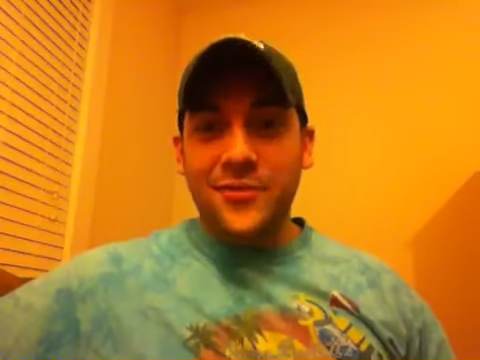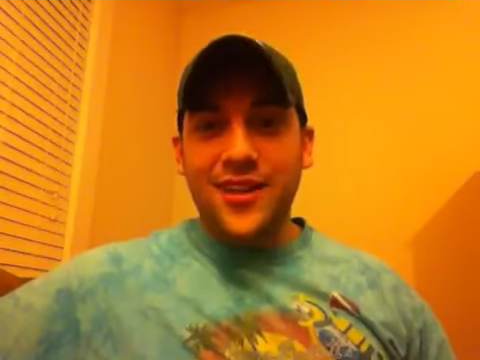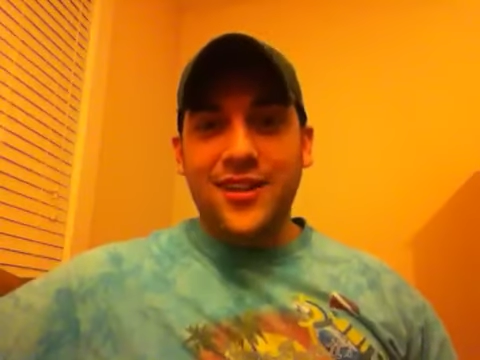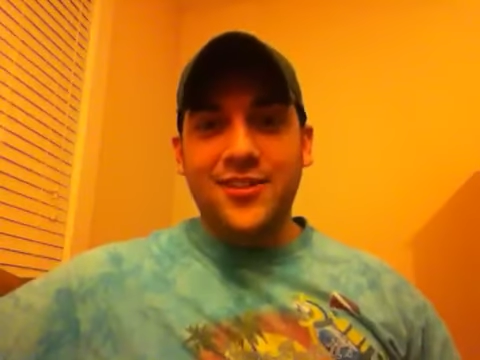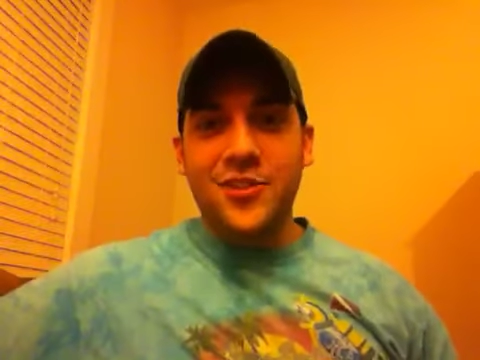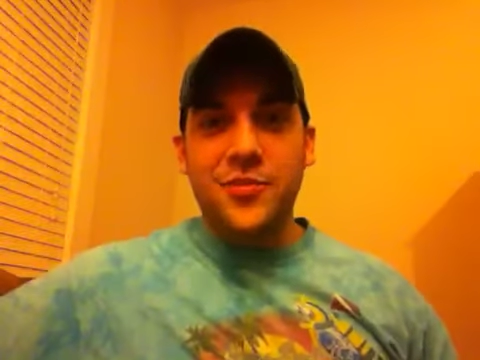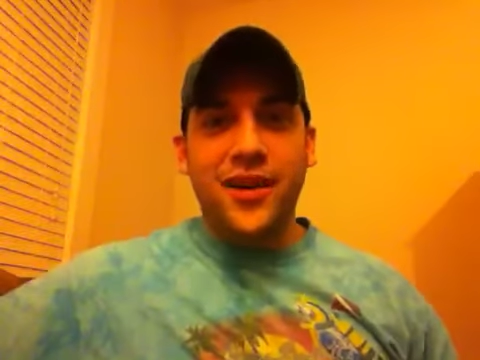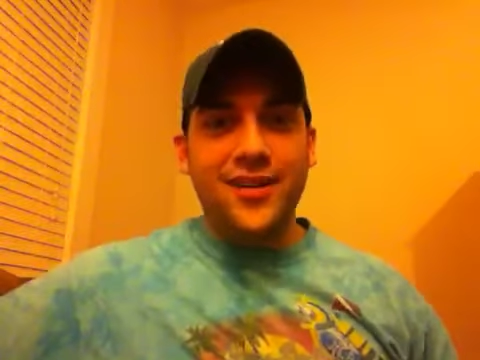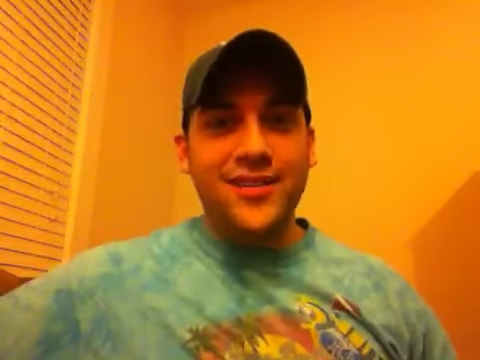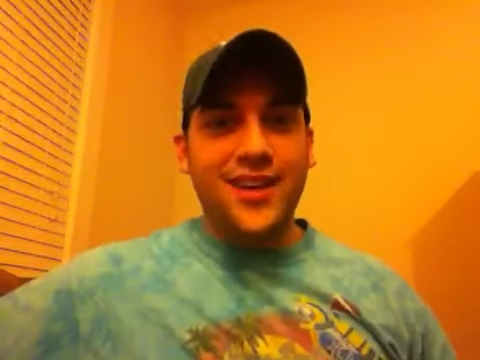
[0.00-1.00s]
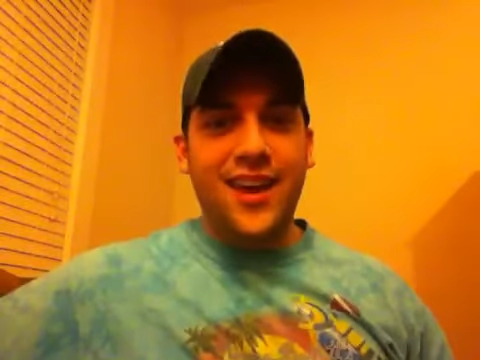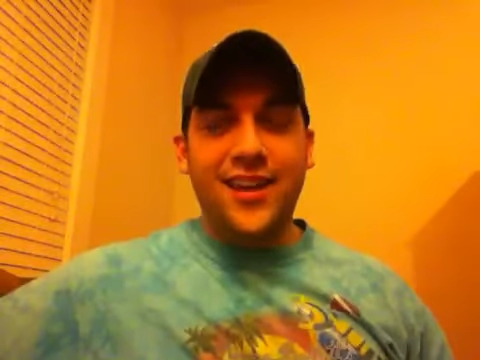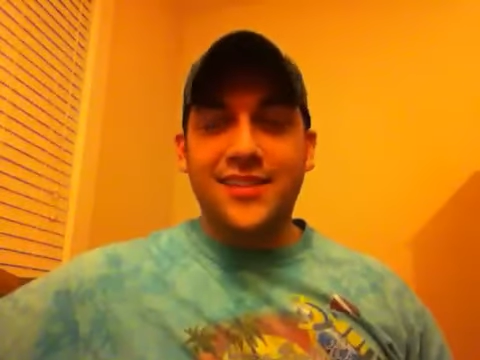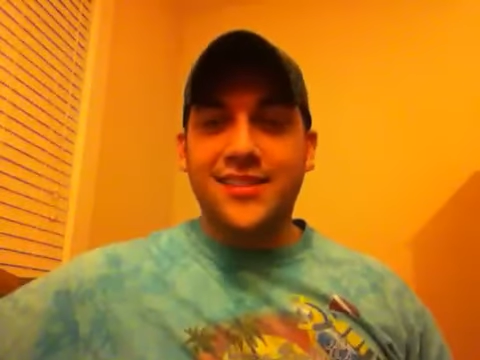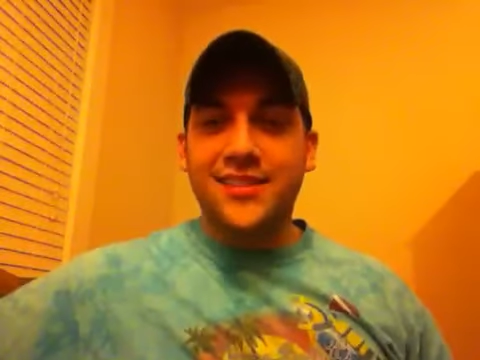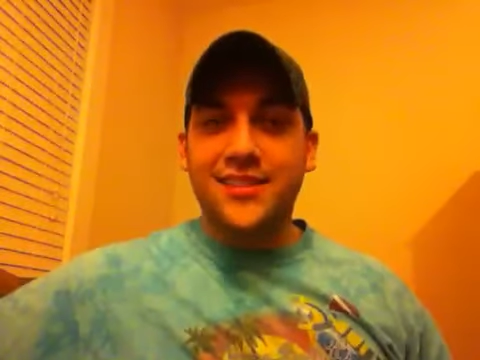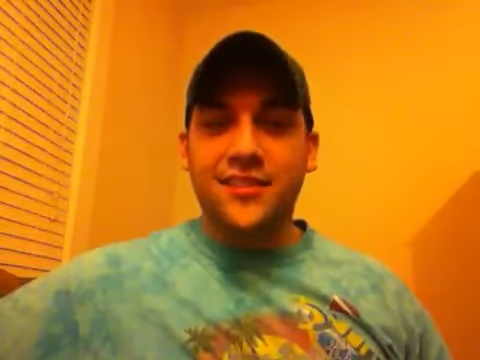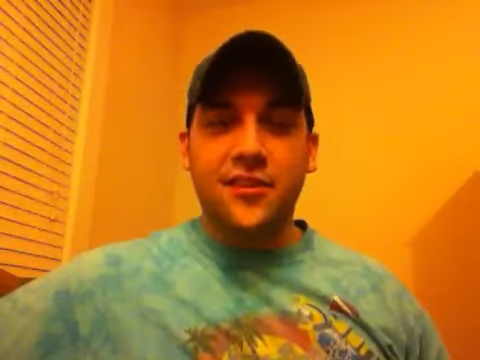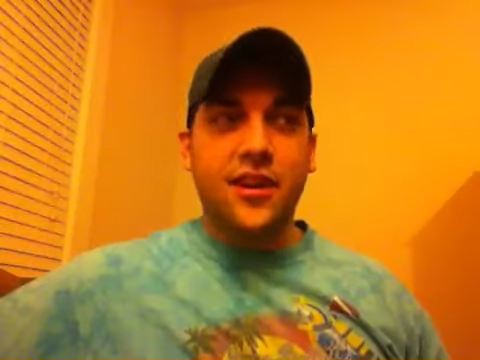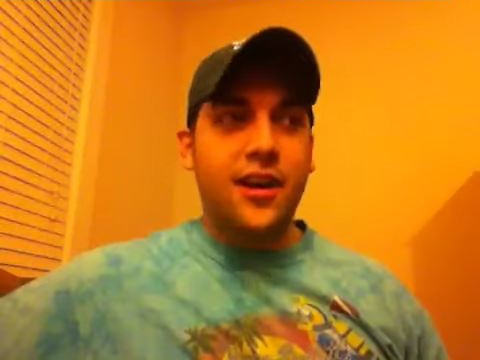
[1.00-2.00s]
We did a two-box case,
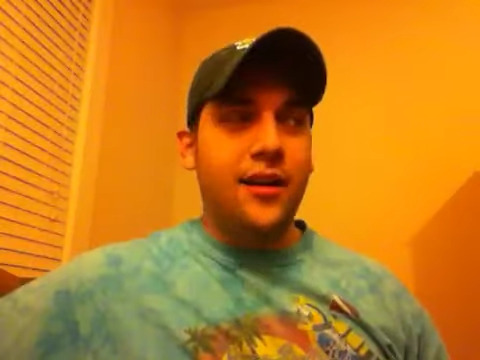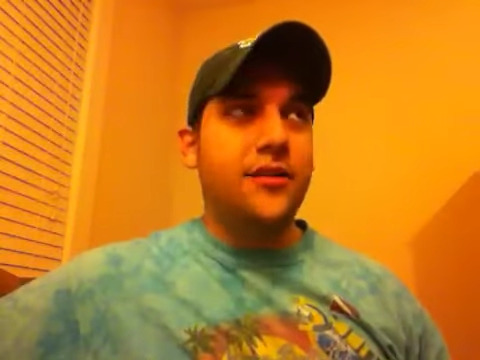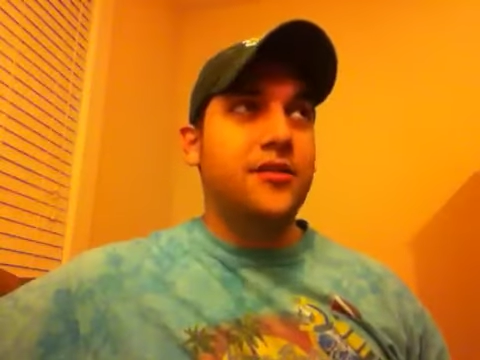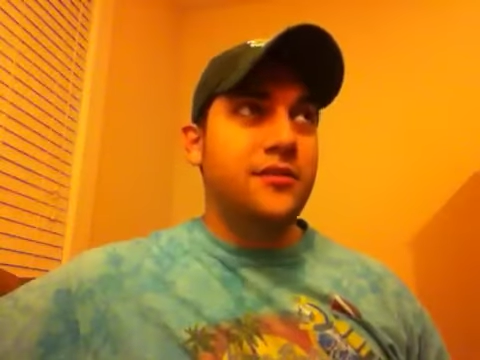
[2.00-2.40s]
or a